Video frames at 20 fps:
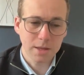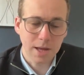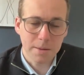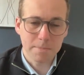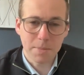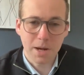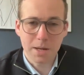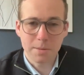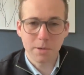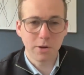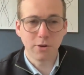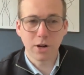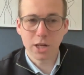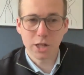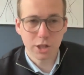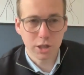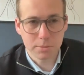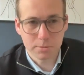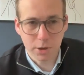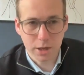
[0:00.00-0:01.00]
That may be a
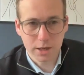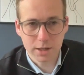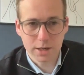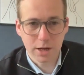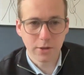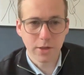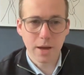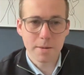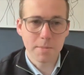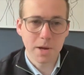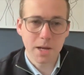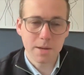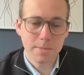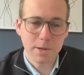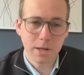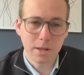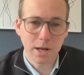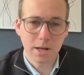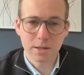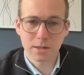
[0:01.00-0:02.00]
relationship breakdown. That may
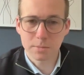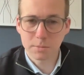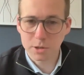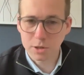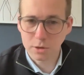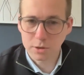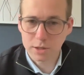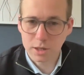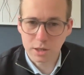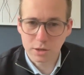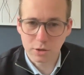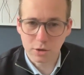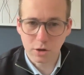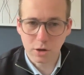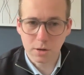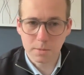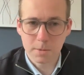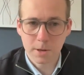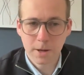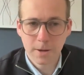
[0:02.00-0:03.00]
be that someone's lost their
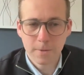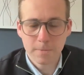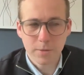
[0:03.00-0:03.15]
job.